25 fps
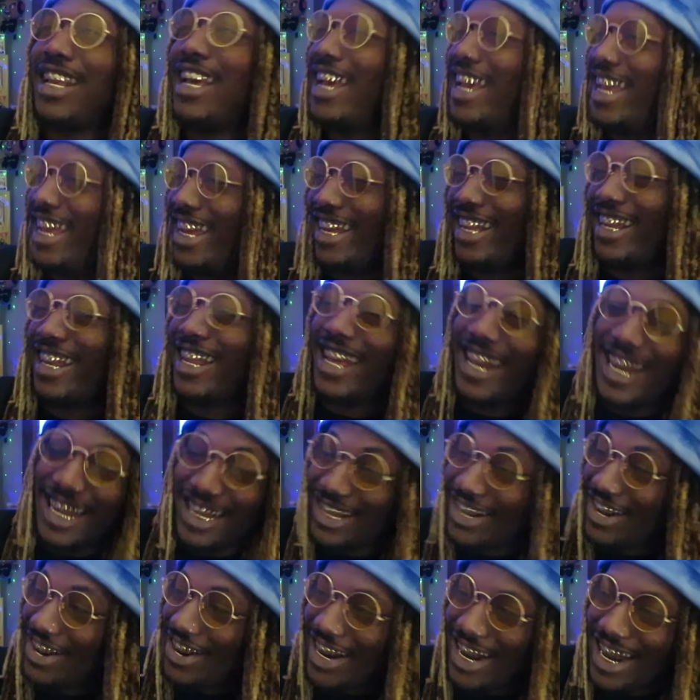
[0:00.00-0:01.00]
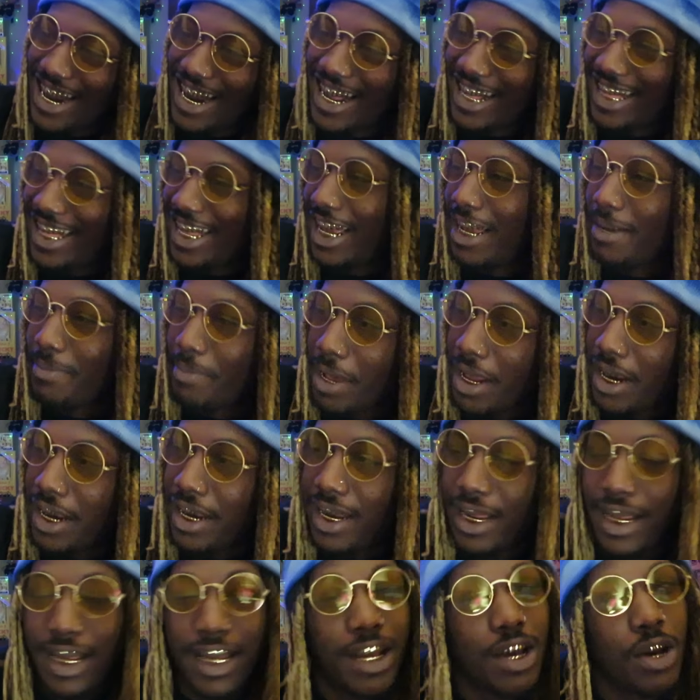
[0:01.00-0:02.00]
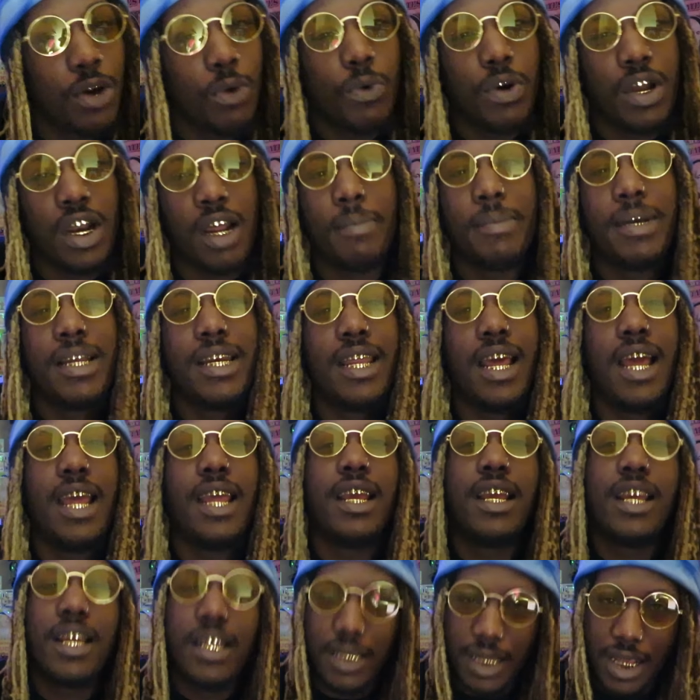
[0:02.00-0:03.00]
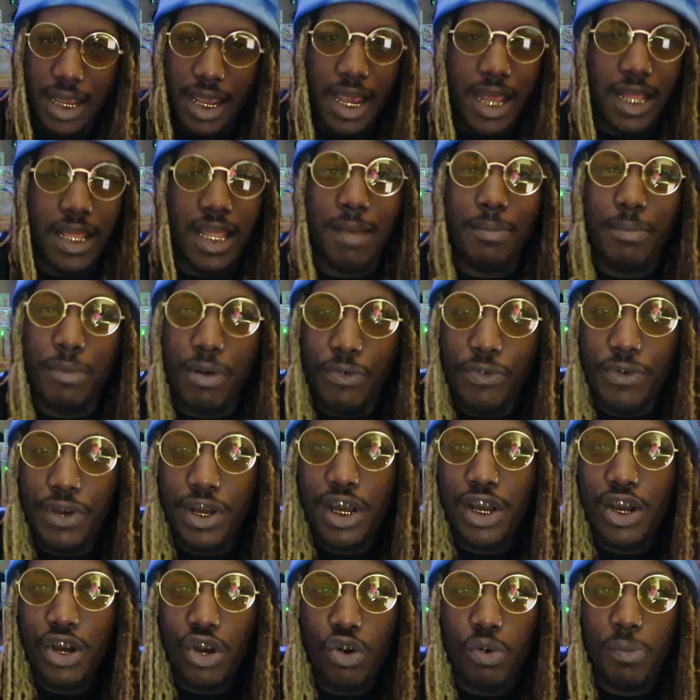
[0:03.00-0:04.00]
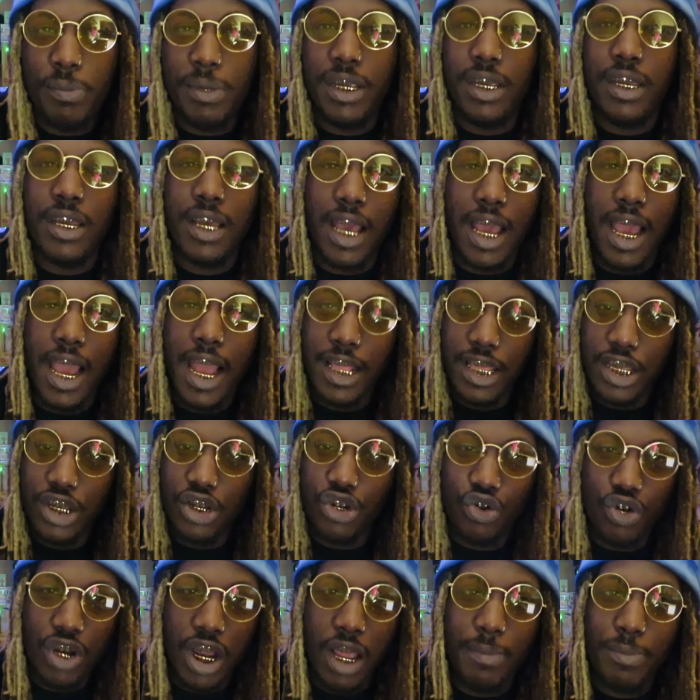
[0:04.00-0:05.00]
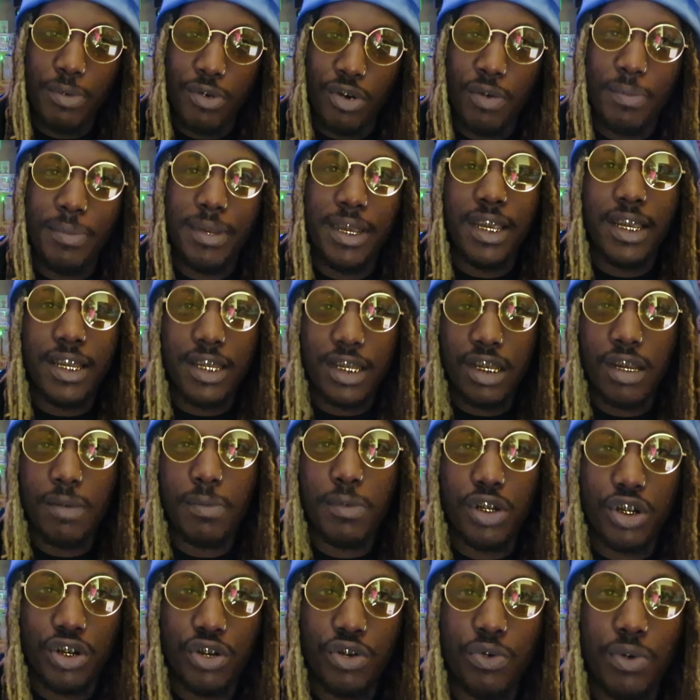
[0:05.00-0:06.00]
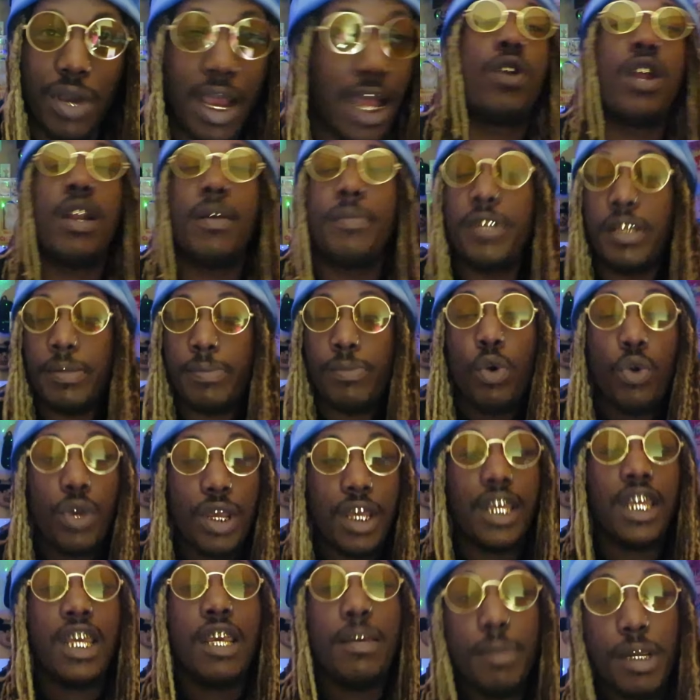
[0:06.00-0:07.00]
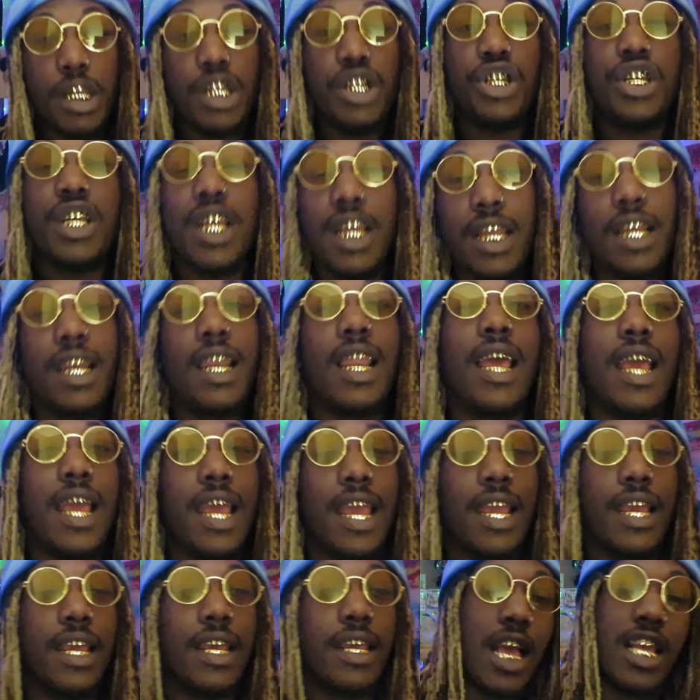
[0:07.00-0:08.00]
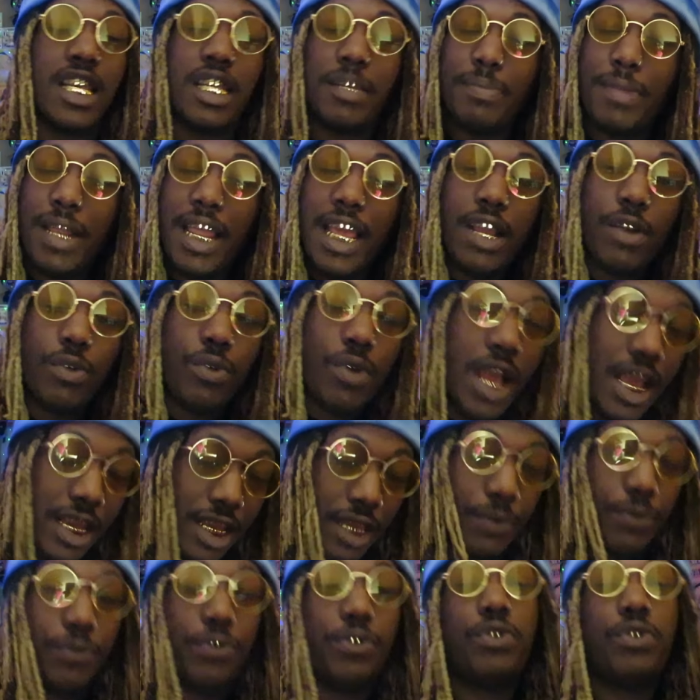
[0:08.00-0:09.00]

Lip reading: That's hard now that I think about it, nigga. Oh, what I'm a dyke, cause I had that motherfucker Obi. I had to strap Obi in summer school. When I'm smoking, give me jet lag. I smell like rocket